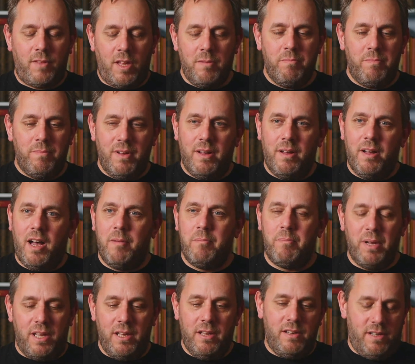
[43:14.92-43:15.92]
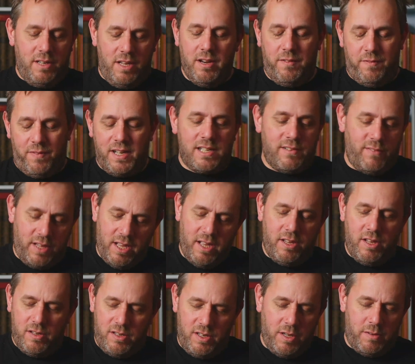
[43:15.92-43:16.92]
But you'd effectively
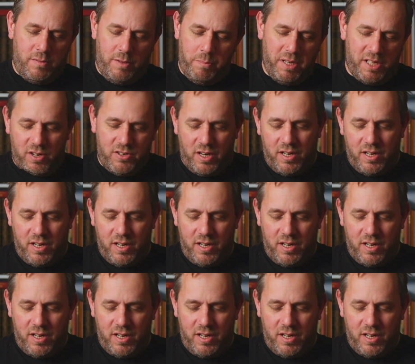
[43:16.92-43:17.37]
you'd be trying to